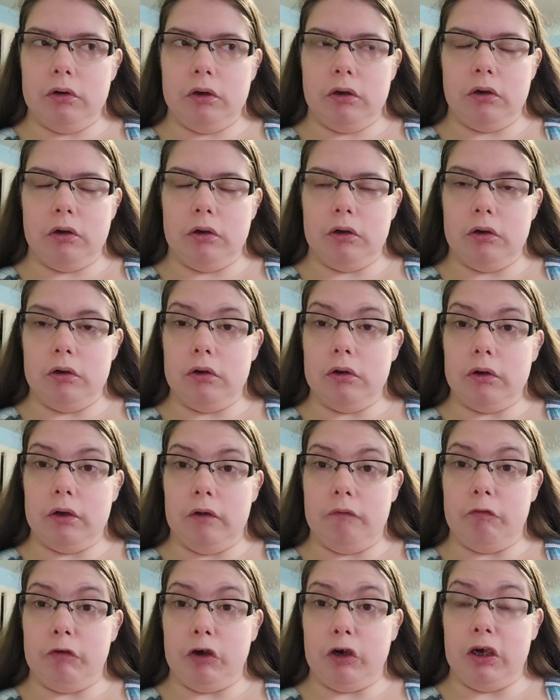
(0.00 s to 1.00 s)
because
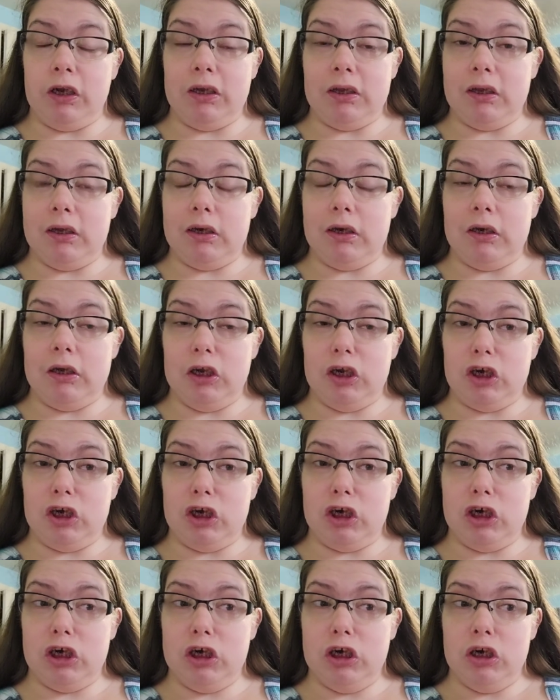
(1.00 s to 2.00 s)
if you're 18 and
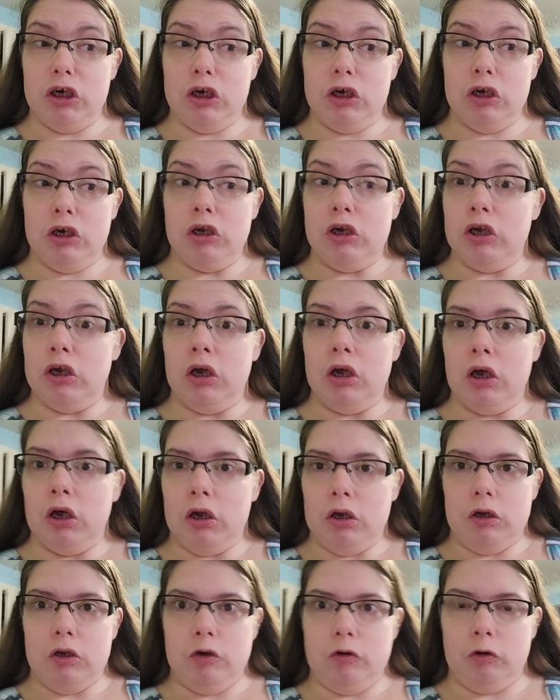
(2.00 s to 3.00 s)
younger,
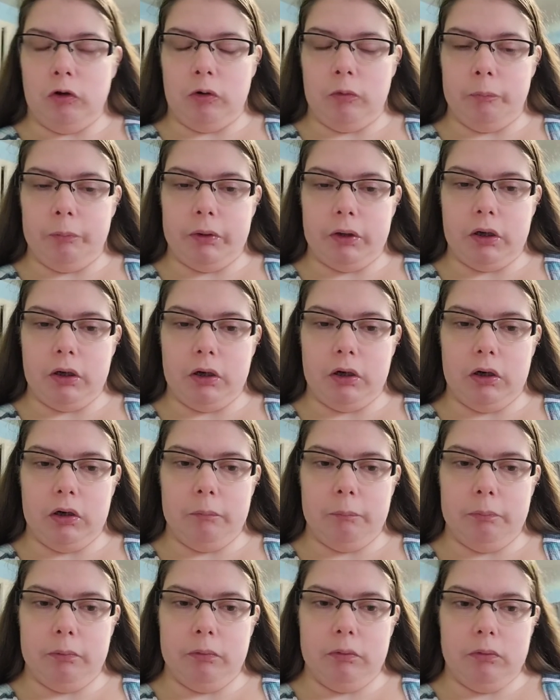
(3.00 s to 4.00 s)
don't pick it
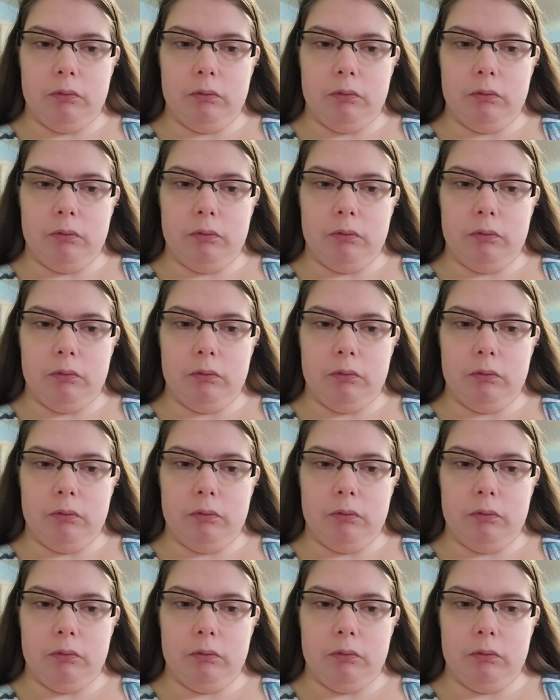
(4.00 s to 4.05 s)
up.